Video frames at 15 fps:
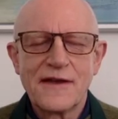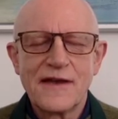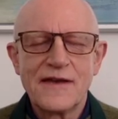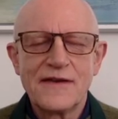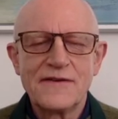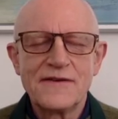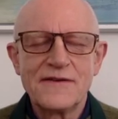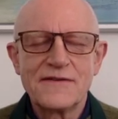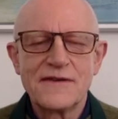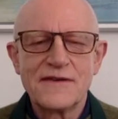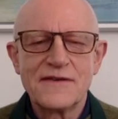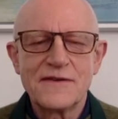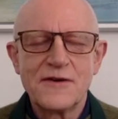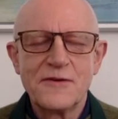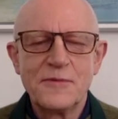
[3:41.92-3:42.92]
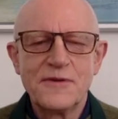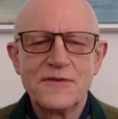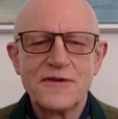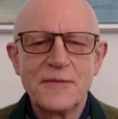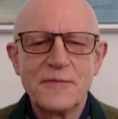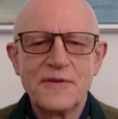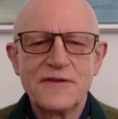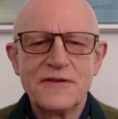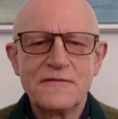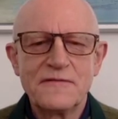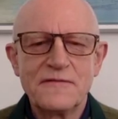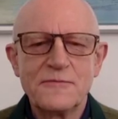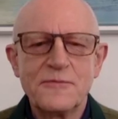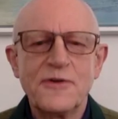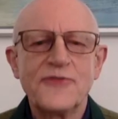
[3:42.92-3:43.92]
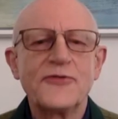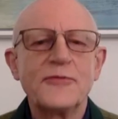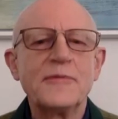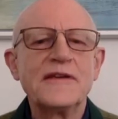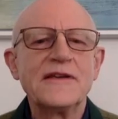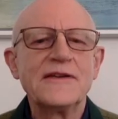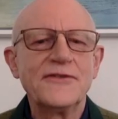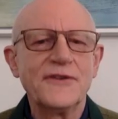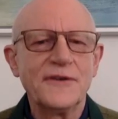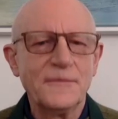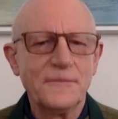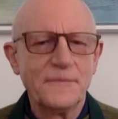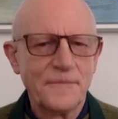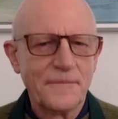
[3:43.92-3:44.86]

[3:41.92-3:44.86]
and it opened up a different possibility